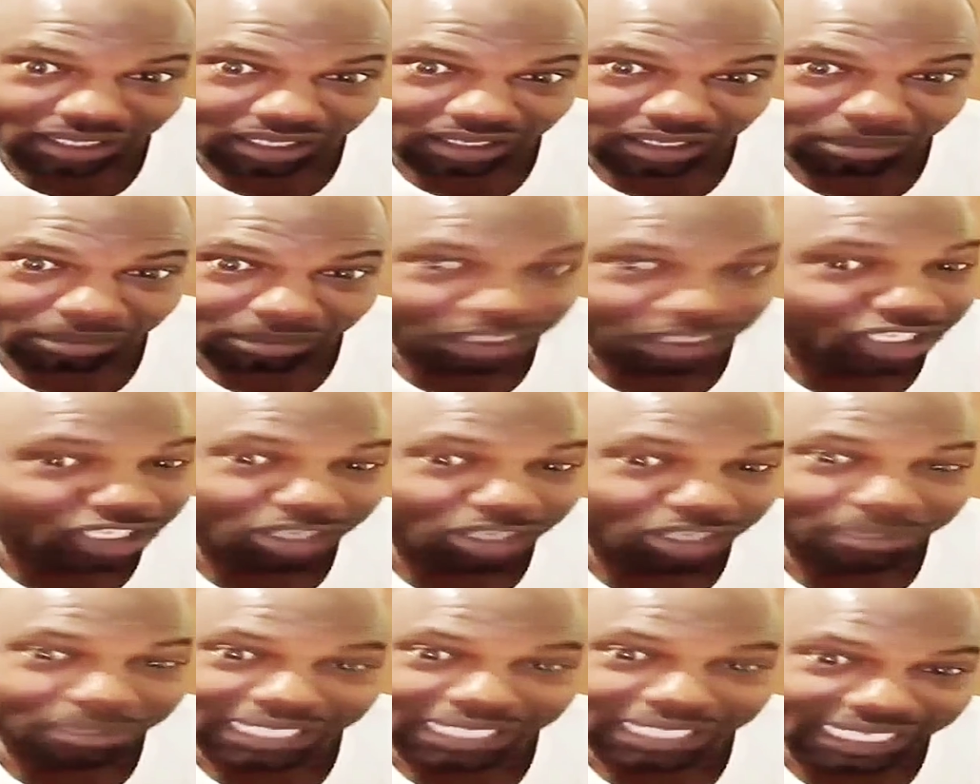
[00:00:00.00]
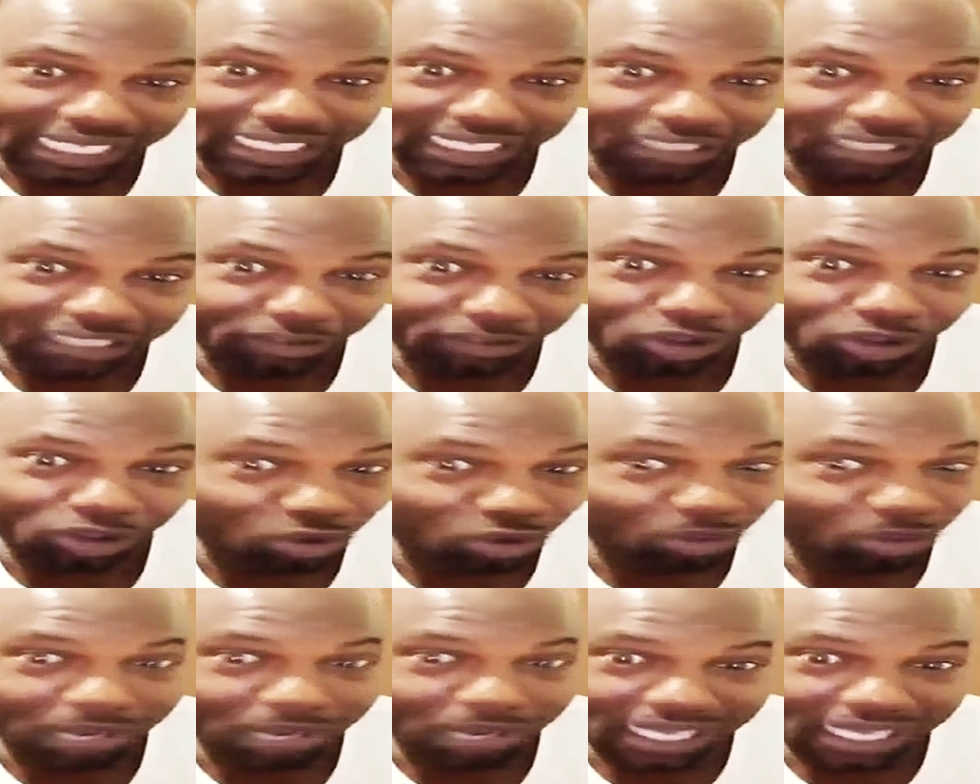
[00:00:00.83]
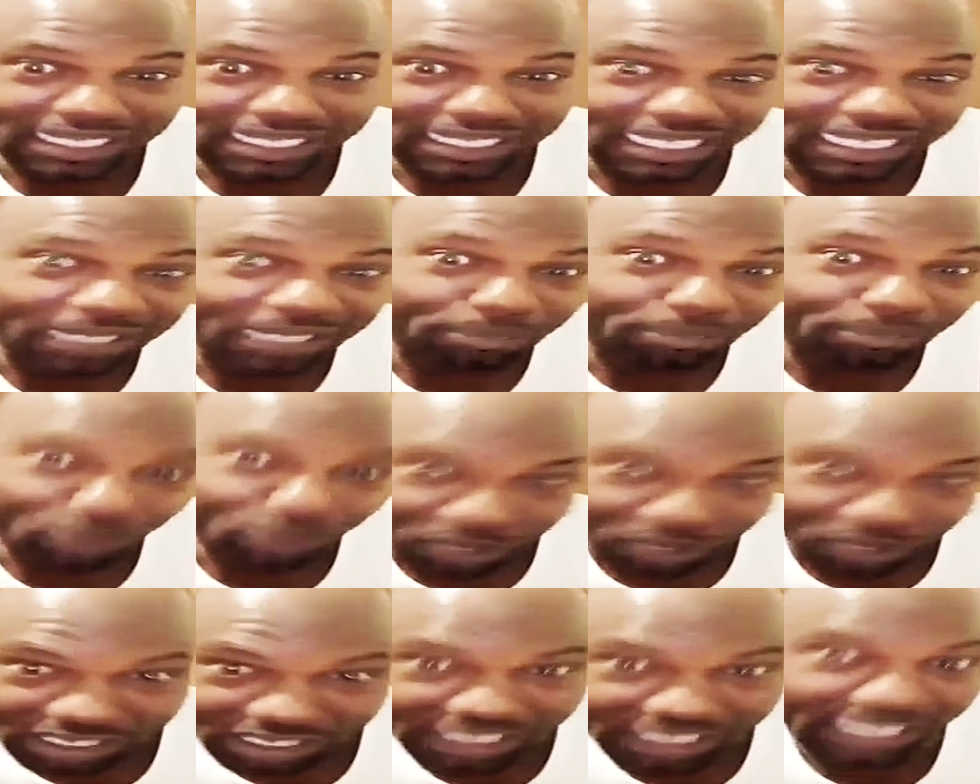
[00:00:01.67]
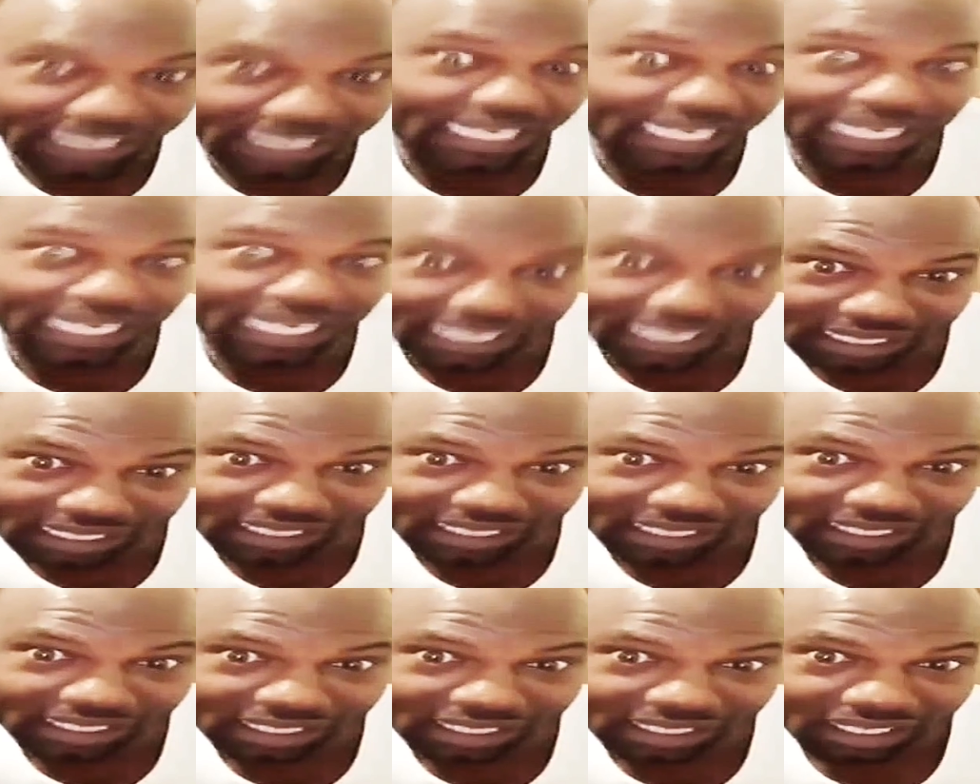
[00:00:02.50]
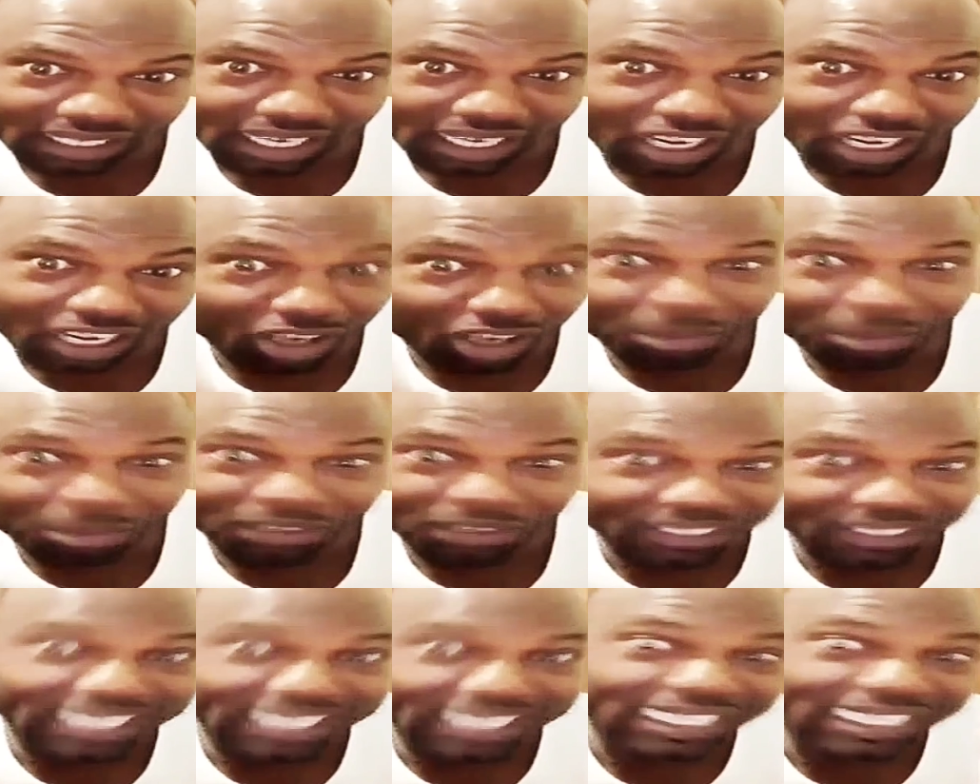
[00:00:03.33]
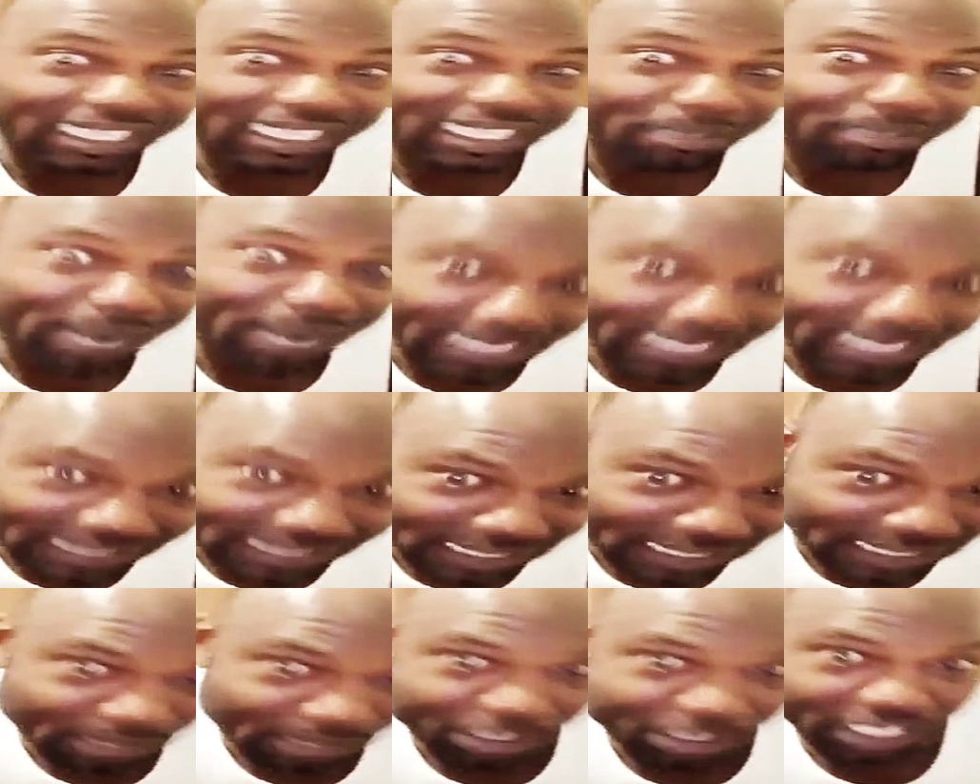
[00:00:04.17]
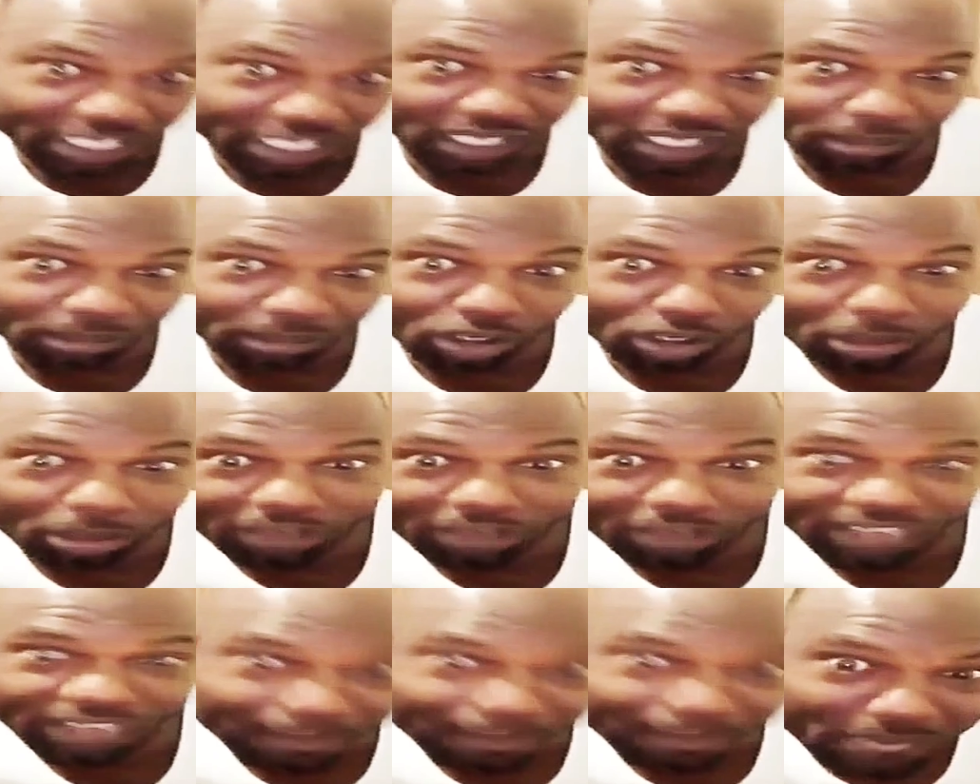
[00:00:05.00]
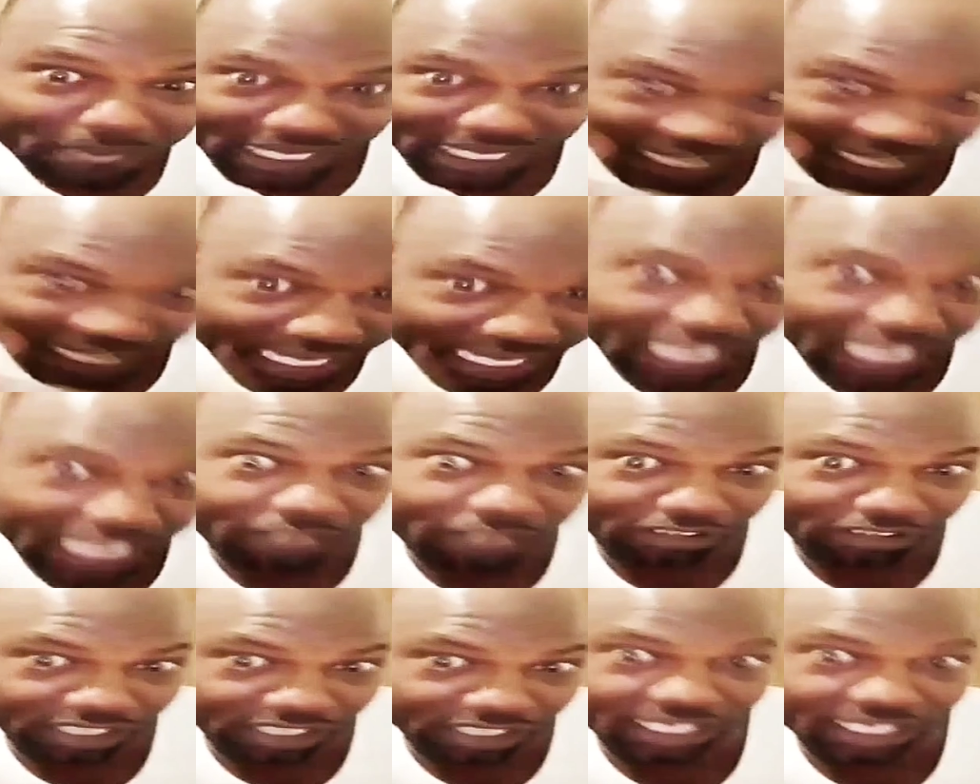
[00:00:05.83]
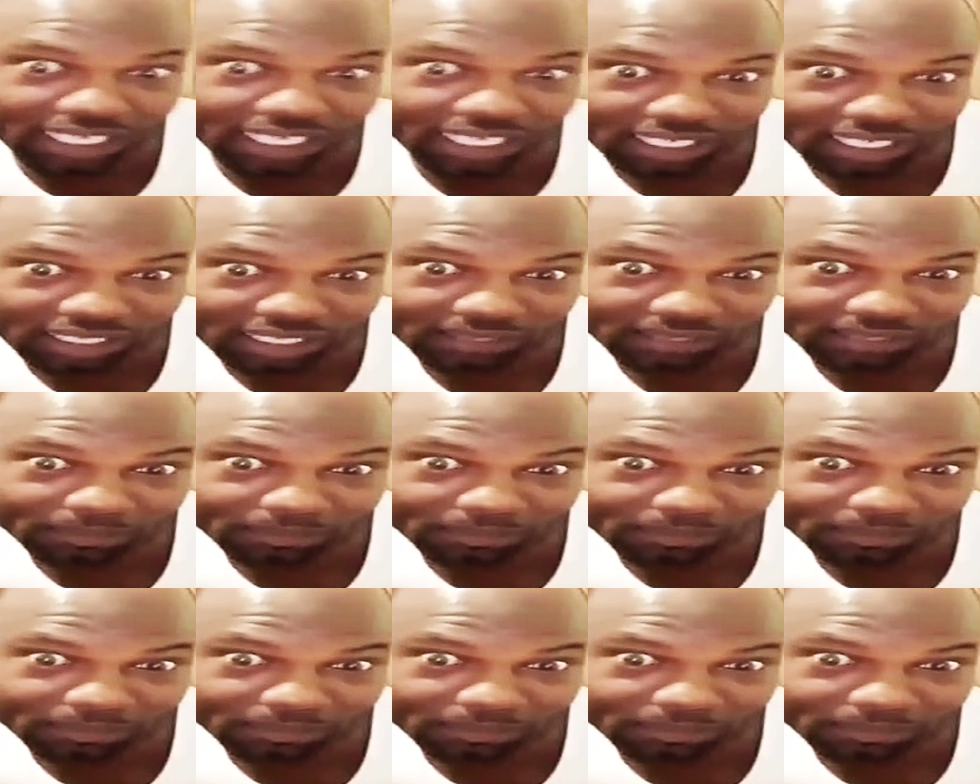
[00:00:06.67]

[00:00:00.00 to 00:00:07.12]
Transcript: I not come to Canada for go home back as a deportee in the dog. I come here for kill nobody in the brother. I come here for a better life in the dog.